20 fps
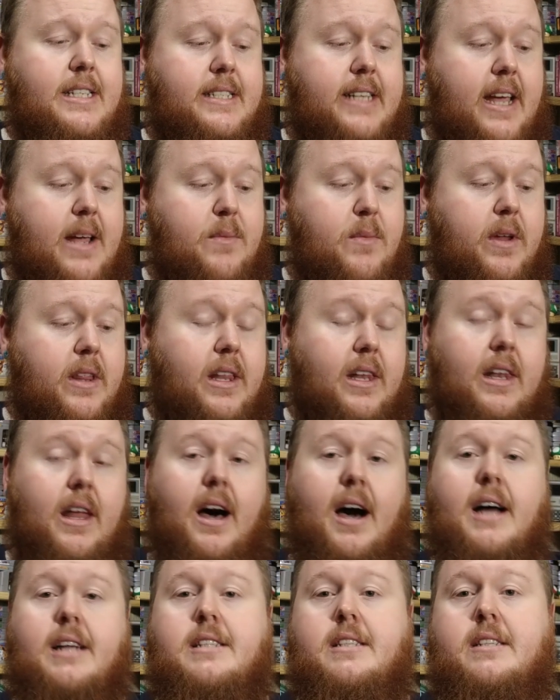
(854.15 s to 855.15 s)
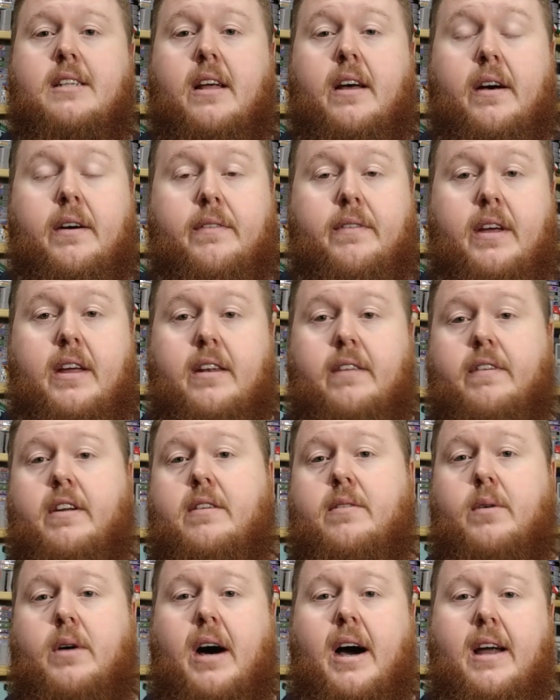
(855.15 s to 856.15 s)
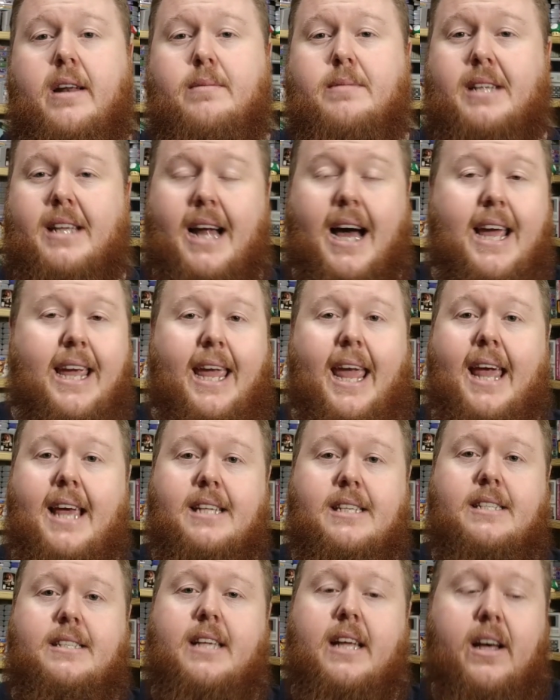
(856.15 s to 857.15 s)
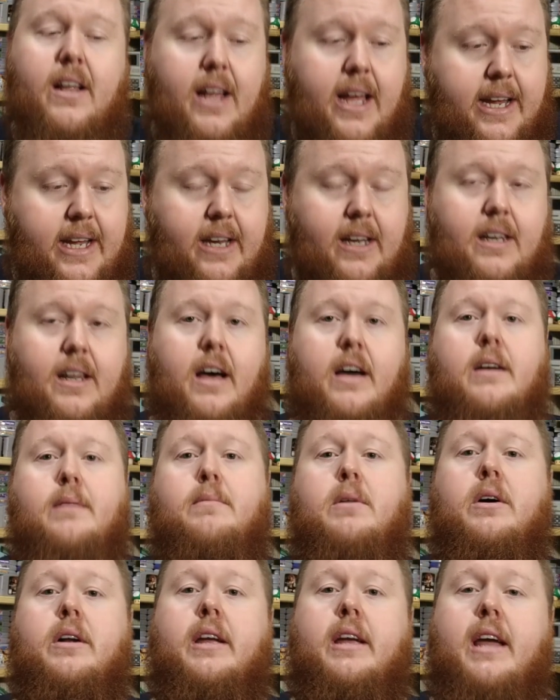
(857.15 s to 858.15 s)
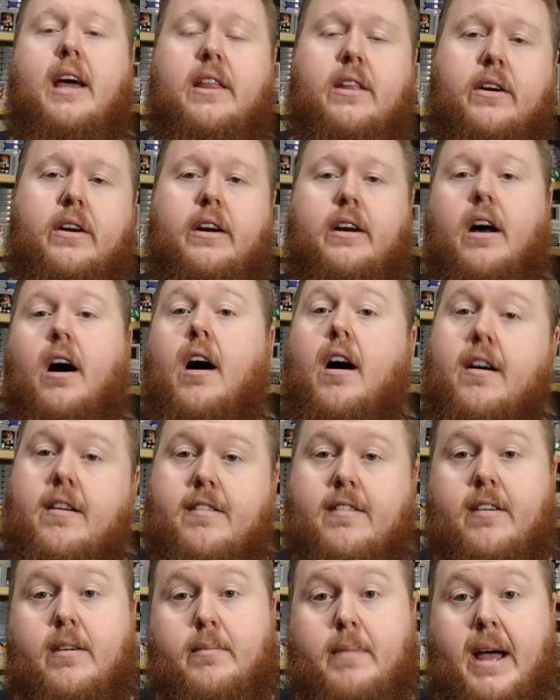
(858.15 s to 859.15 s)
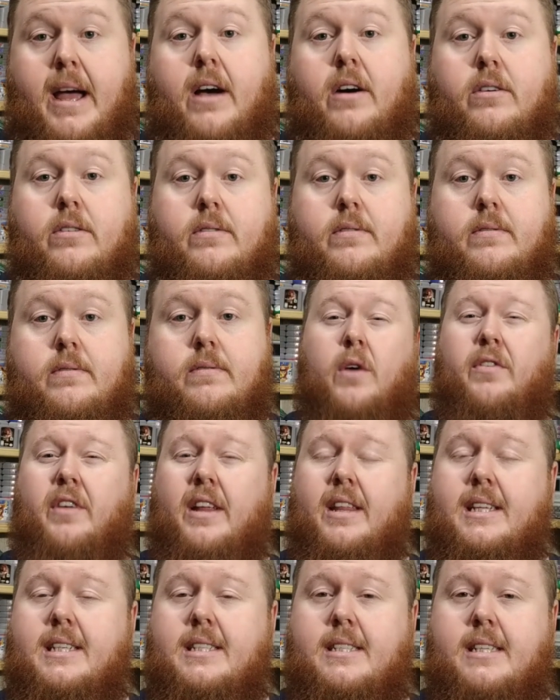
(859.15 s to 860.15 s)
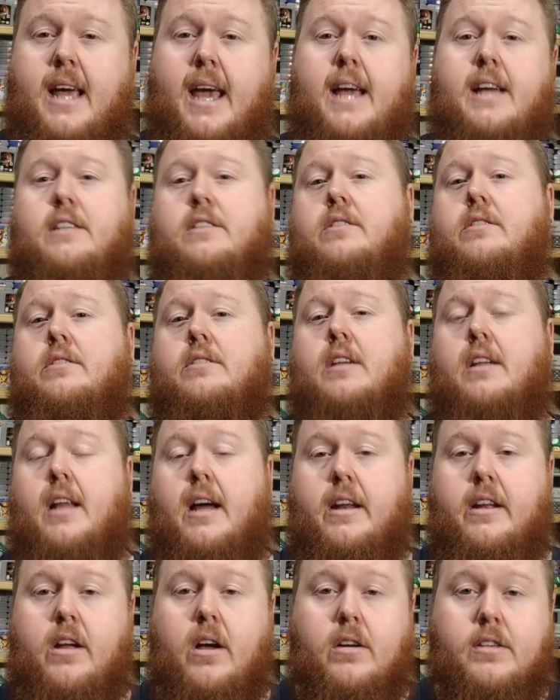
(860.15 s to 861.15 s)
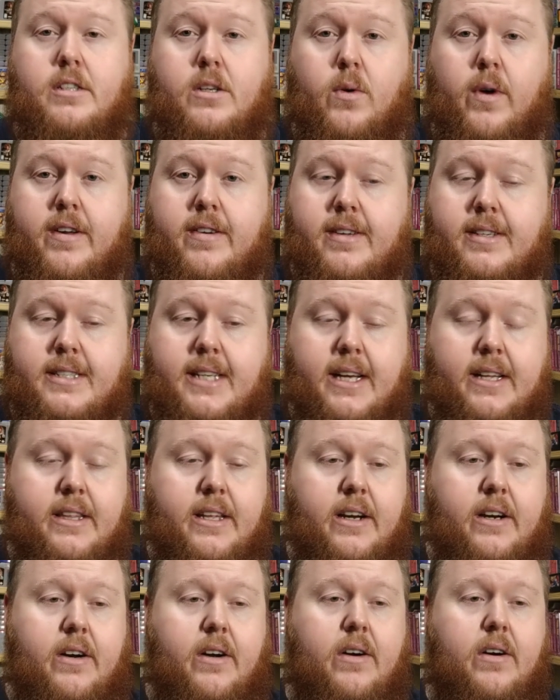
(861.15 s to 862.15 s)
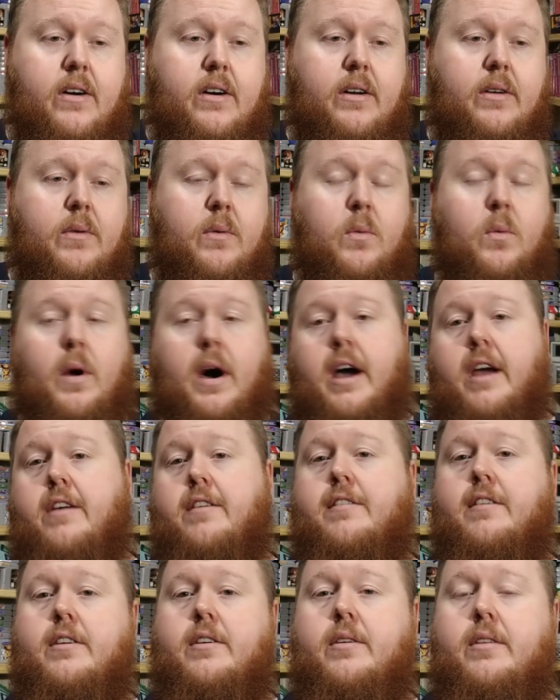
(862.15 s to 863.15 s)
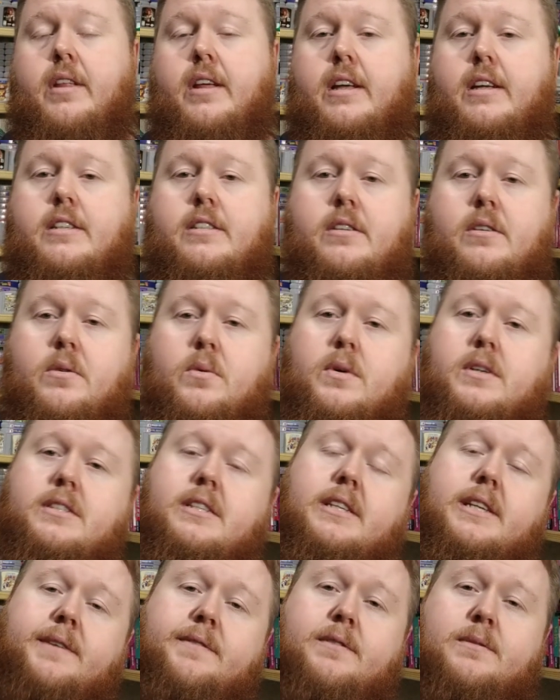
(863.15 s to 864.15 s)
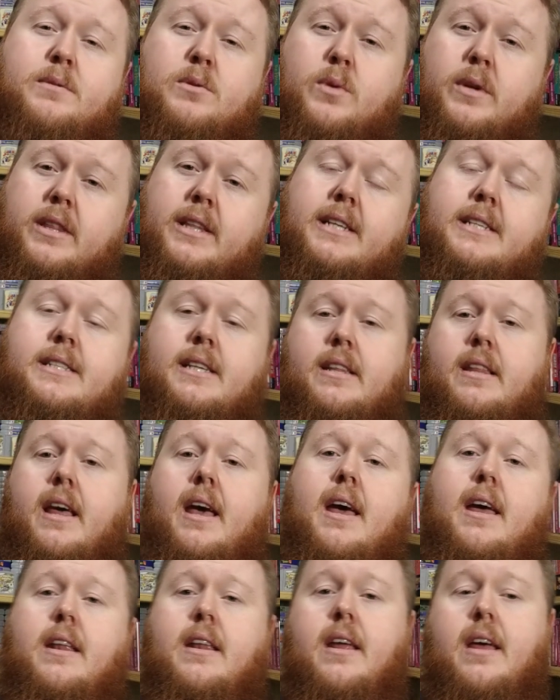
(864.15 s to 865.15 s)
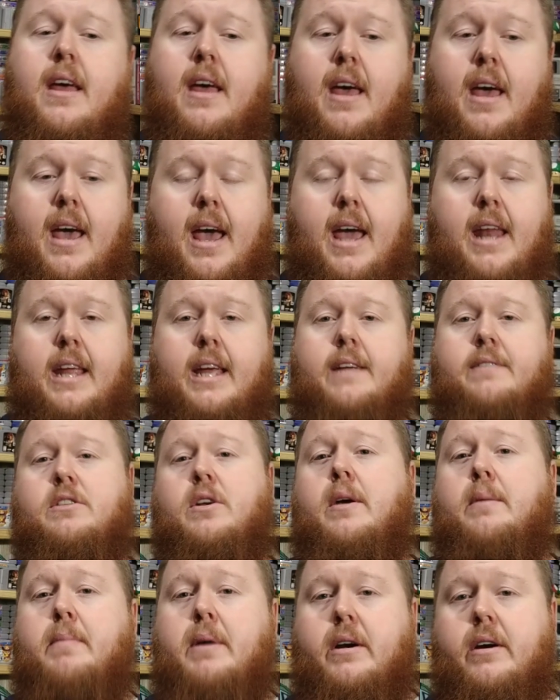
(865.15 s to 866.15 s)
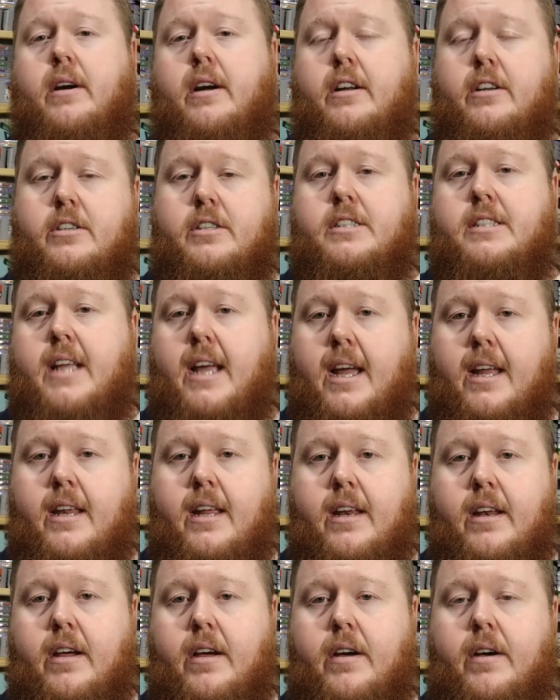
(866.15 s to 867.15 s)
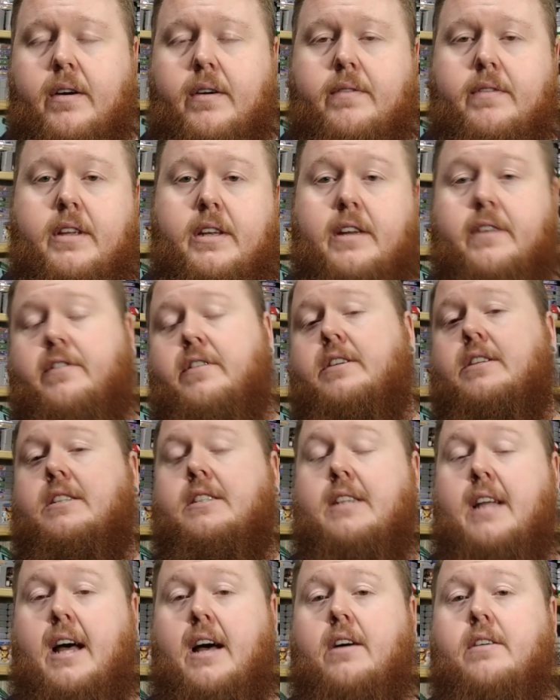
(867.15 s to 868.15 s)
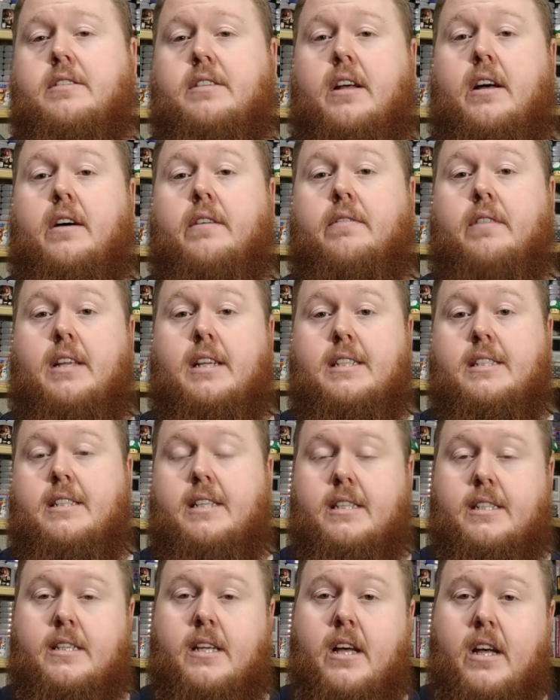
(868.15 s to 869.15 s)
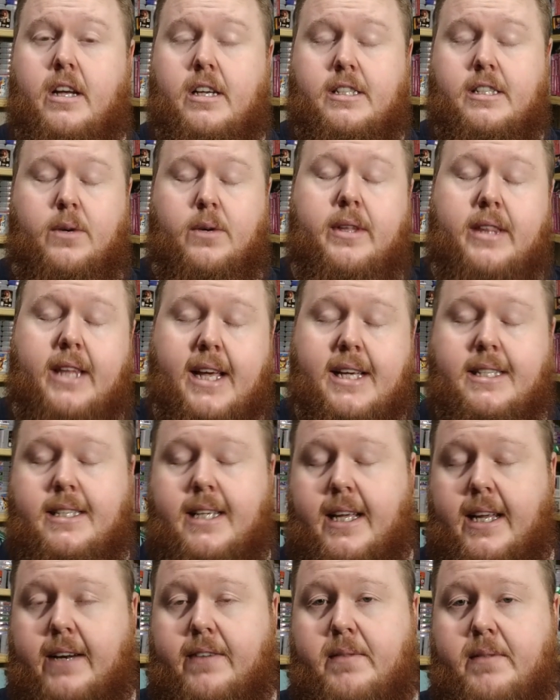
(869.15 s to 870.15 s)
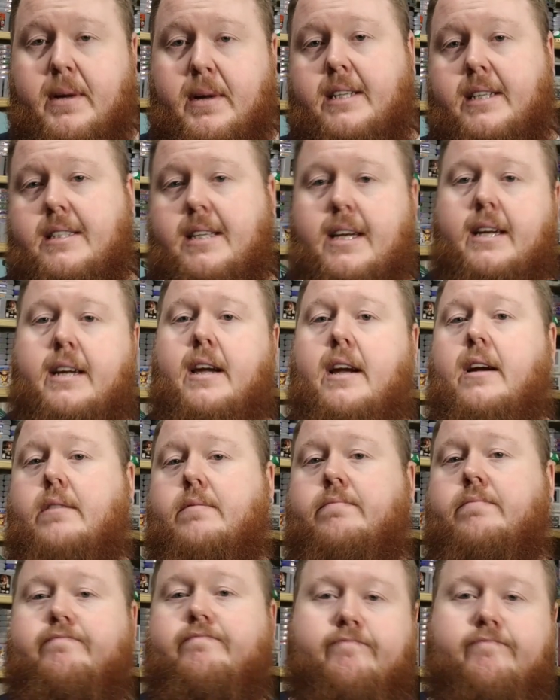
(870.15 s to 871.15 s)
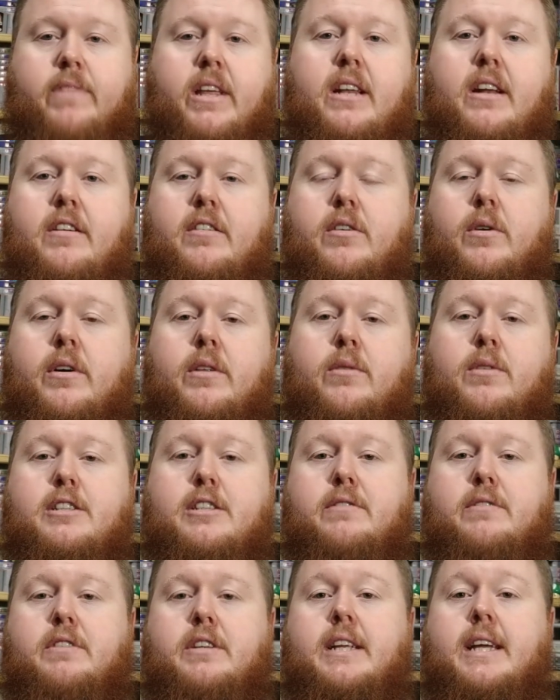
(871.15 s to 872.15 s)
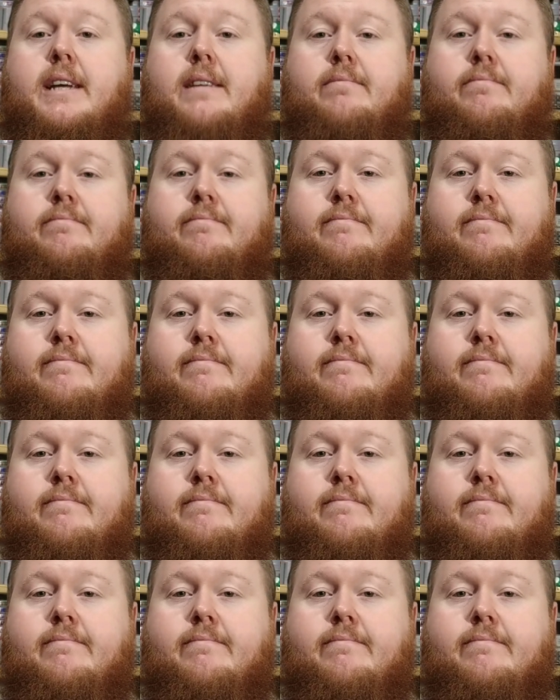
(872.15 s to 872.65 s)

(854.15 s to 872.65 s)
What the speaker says: Same with lots of individual items that I can't sell. I can lot them all together and auction them out. So hopefully this answers a lot of y'all's questions out there on why you should do this or what's the difference between this and that. And it gives you a better understanding of the different styles of listings. So with that said, everybody, take care and enjoy the rest of your day.